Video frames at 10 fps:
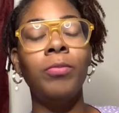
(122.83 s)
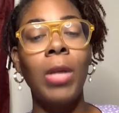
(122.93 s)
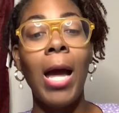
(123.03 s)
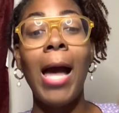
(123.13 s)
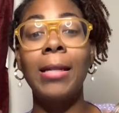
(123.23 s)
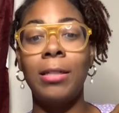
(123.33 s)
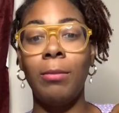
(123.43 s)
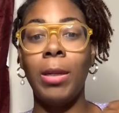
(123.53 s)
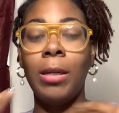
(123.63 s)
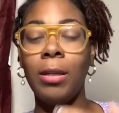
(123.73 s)
odd to
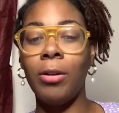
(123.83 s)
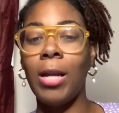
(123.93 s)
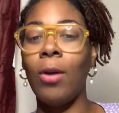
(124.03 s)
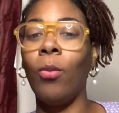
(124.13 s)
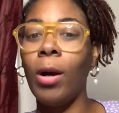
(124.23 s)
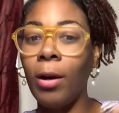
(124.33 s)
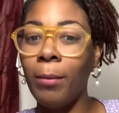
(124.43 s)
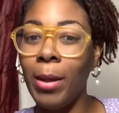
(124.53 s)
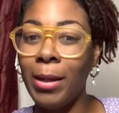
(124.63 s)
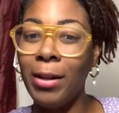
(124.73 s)
me, and they're not
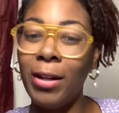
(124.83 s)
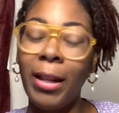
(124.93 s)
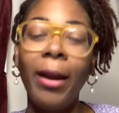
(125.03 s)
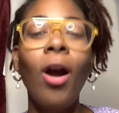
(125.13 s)
welcoming, and they're like,